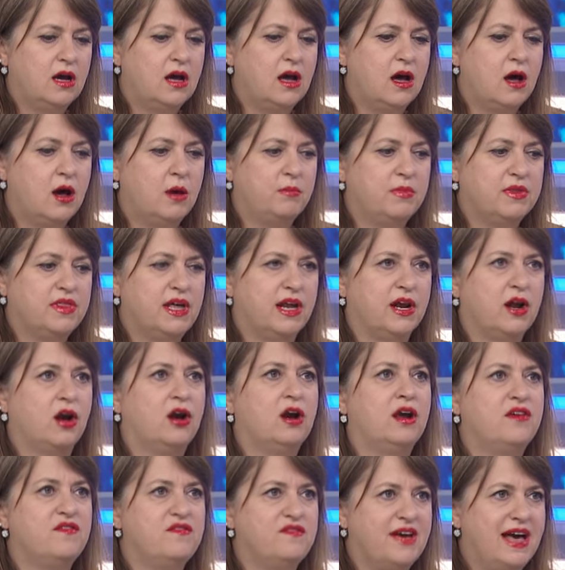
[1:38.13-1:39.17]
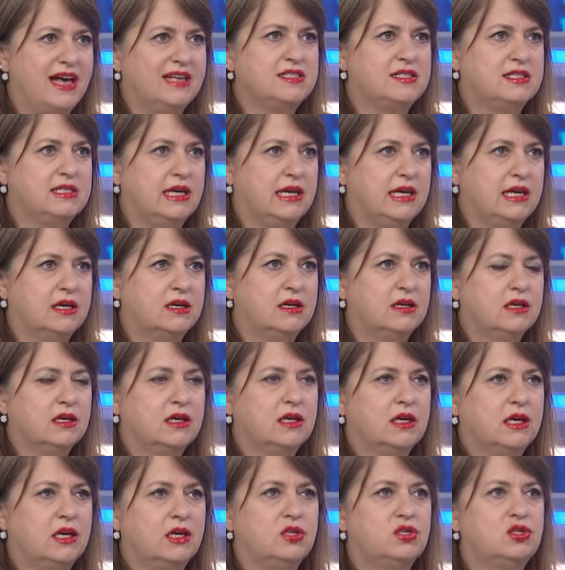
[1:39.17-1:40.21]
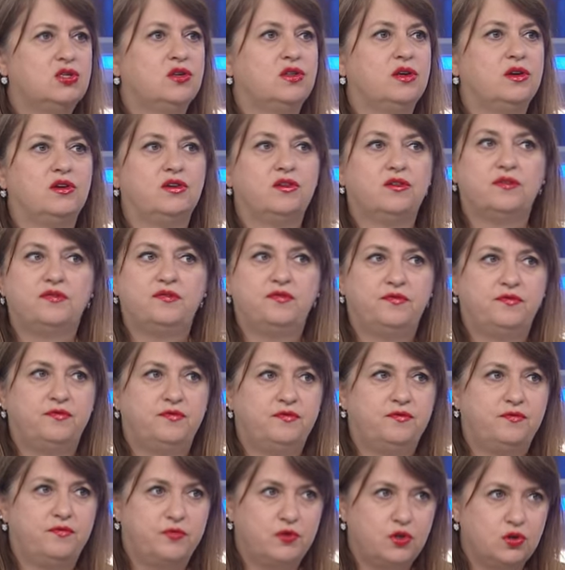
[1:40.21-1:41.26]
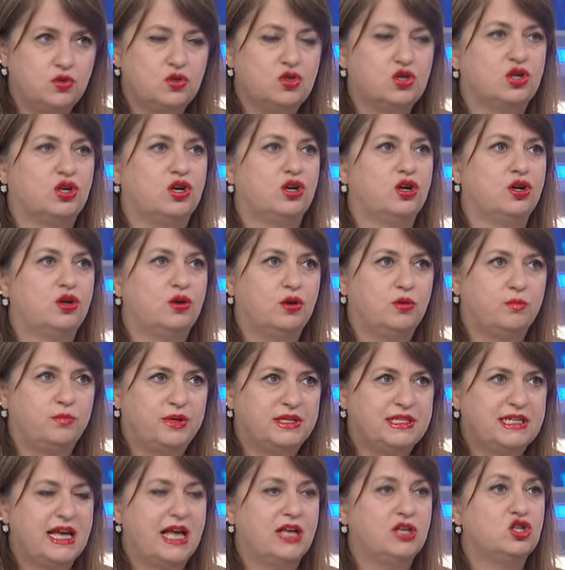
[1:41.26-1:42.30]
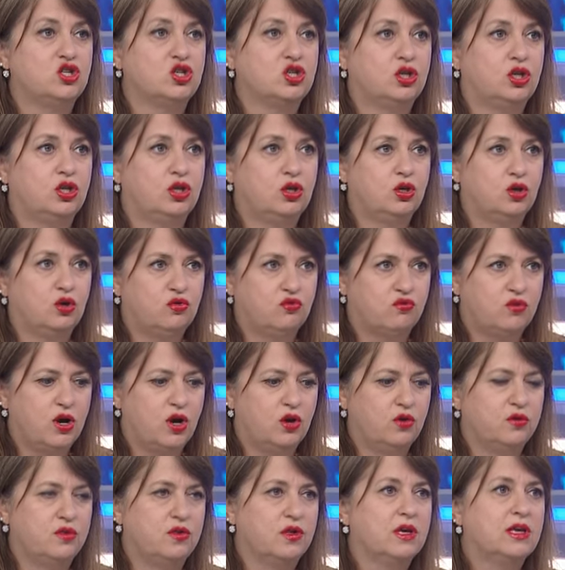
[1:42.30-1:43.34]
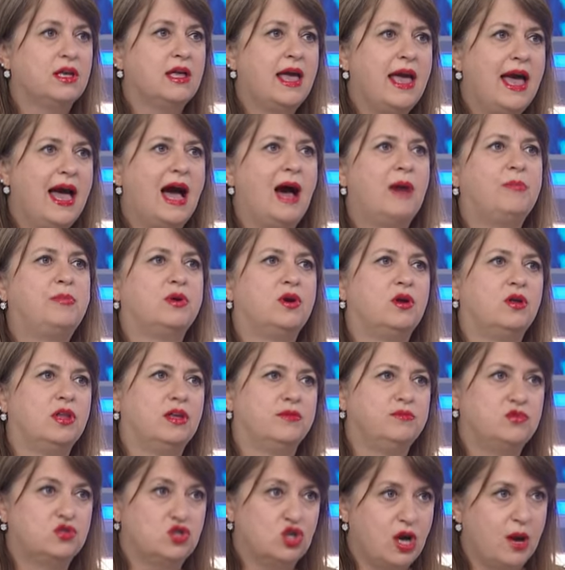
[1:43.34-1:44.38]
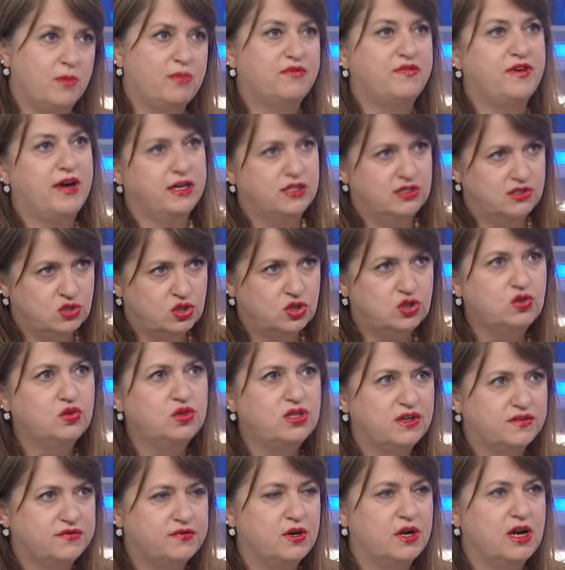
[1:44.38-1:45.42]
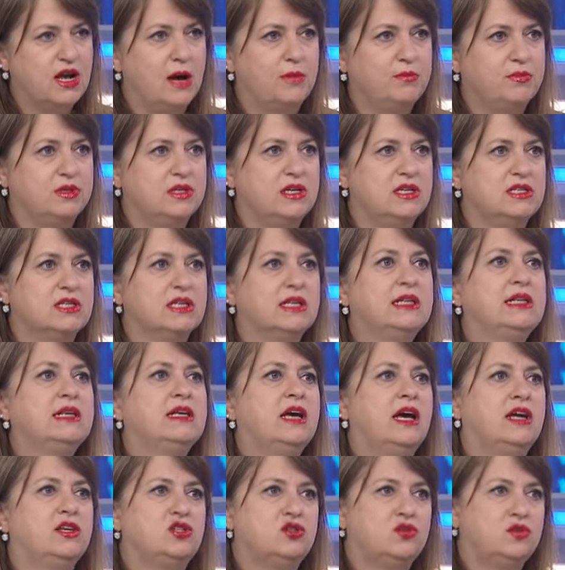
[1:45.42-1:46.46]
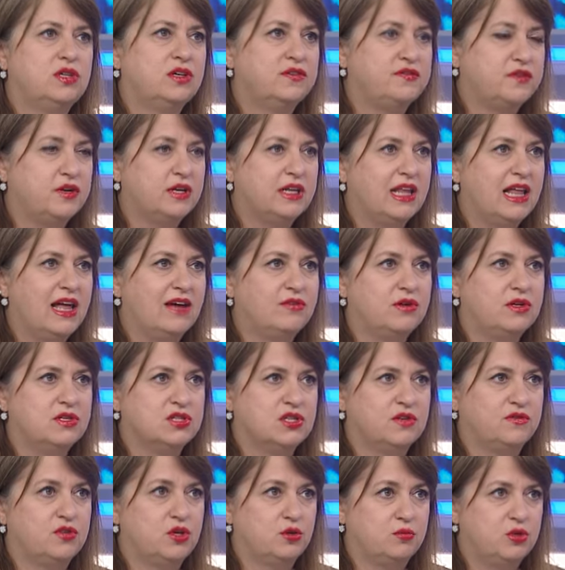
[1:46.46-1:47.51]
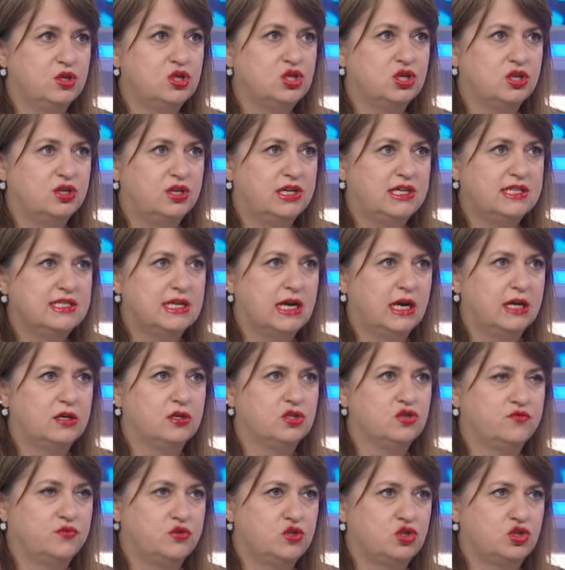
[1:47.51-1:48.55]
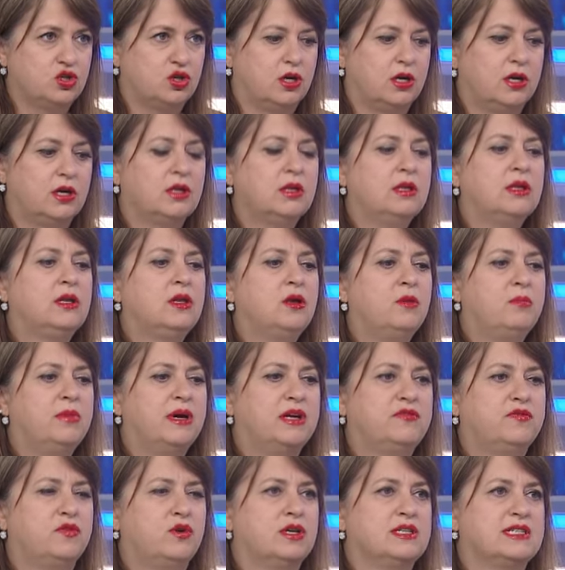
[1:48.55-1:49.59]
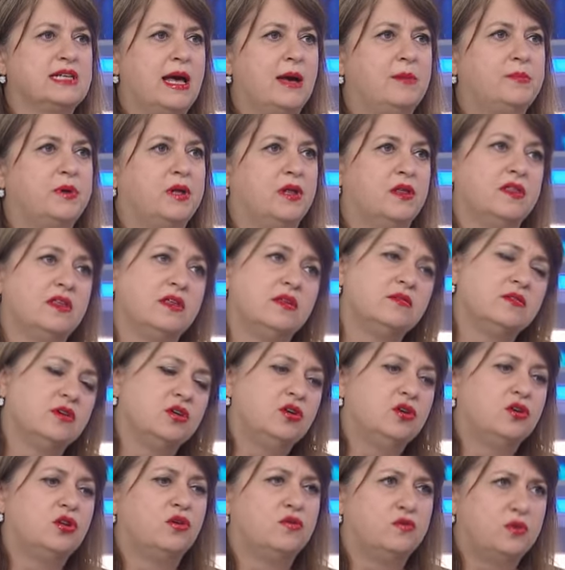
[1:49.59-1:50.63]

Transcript: um, that are investing into their future potential growth. Apple and Shopify, two different companies. Yeah at two different levels of their maturity cycle for sure. But for example, you know,